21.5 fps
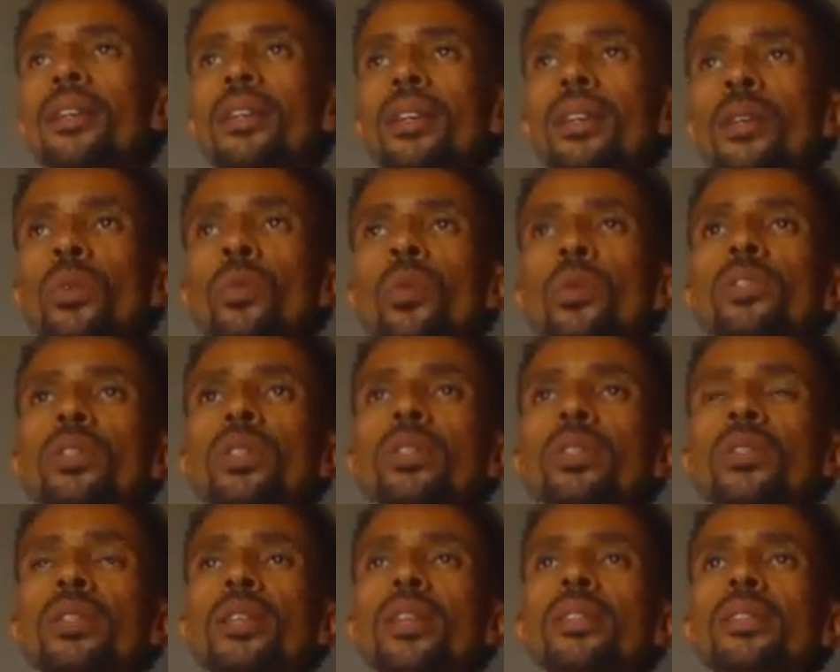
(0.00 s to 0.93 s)

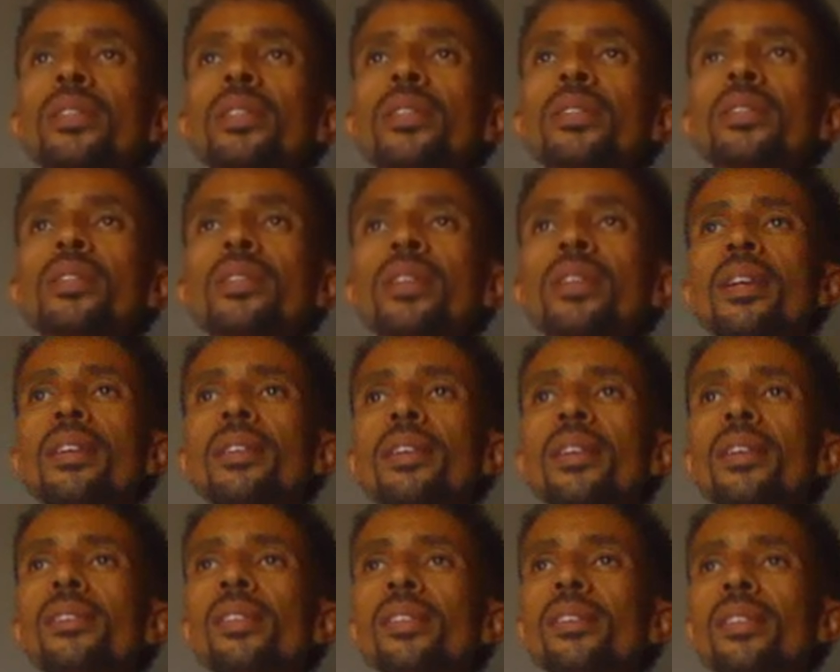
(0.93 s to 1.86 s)
inconsistencies,
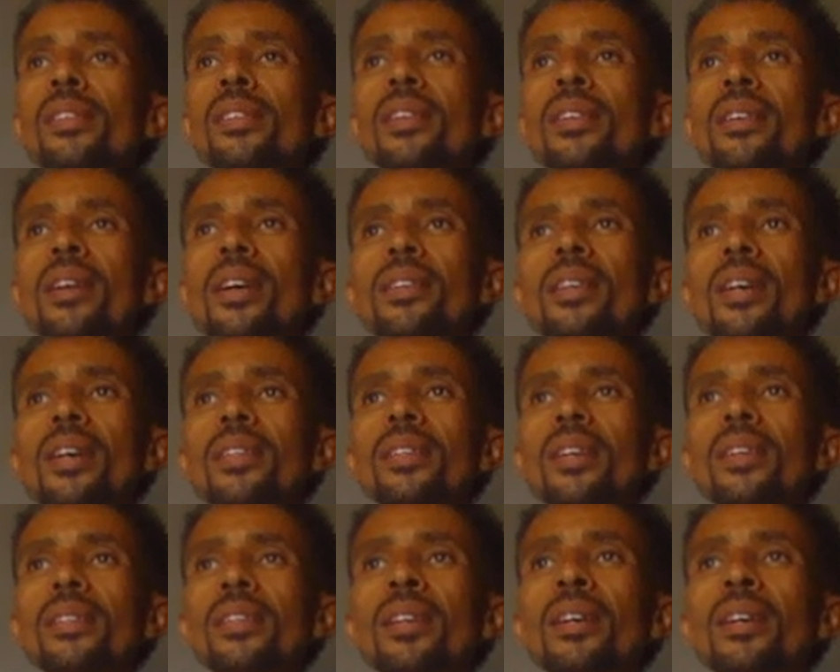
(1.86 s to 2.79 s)
redundancies in a data
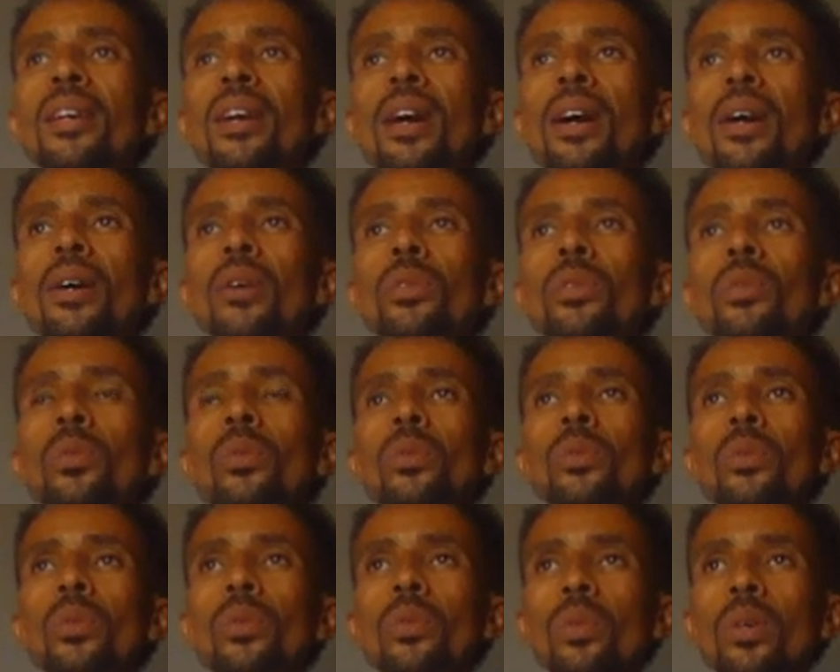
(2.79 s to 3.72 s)
set, how
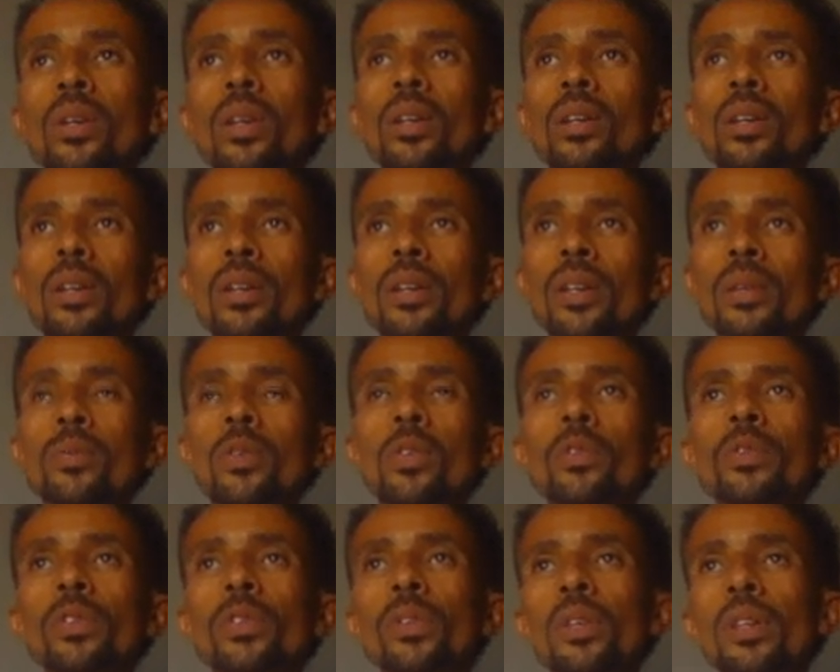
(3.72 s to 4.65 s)
to
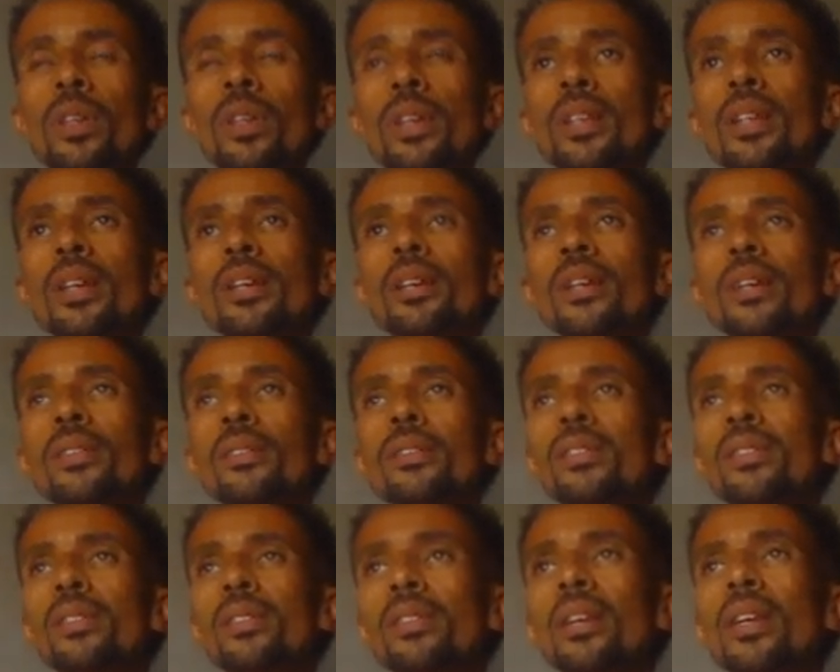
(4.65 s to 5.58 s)
remove
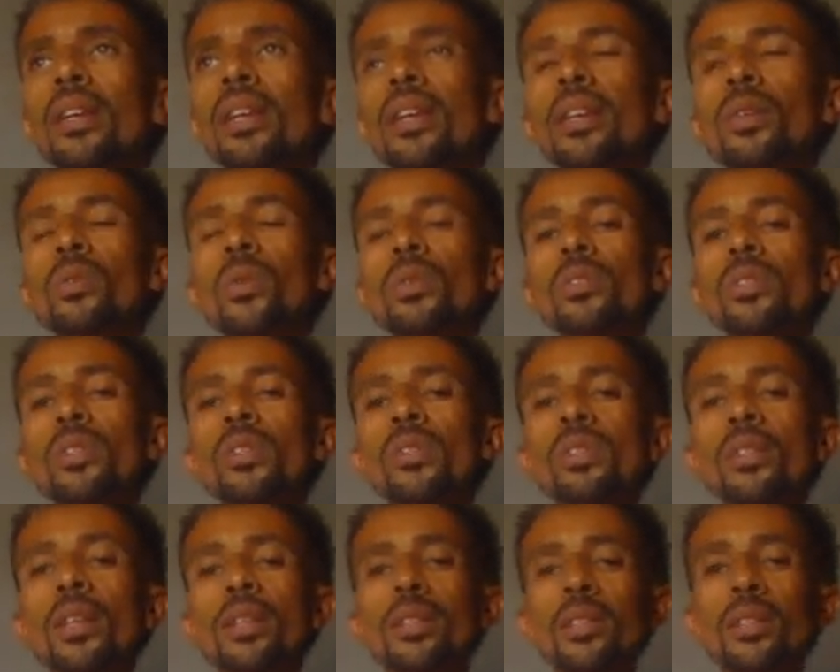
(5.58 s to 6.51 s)
redundancies,
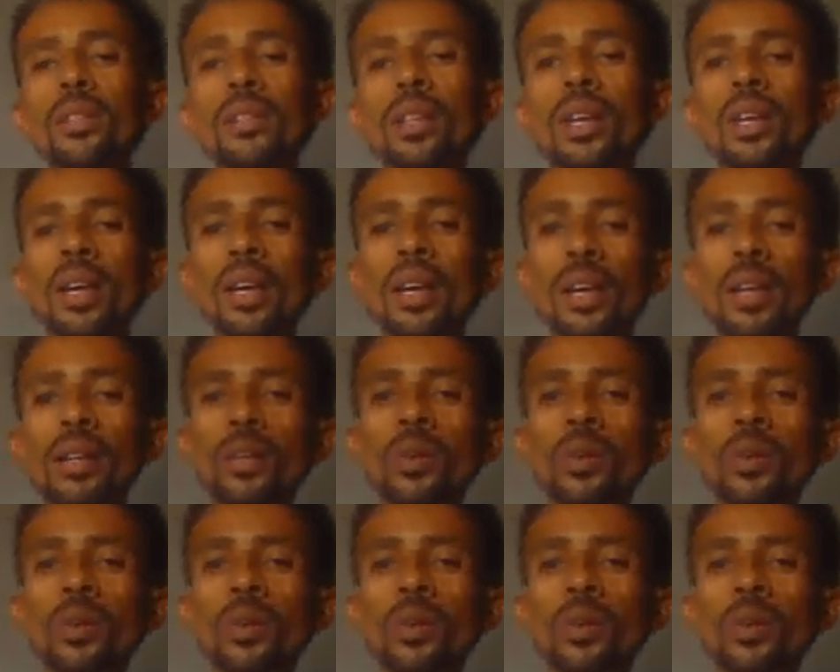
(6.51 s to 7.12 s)
inconsistencies, and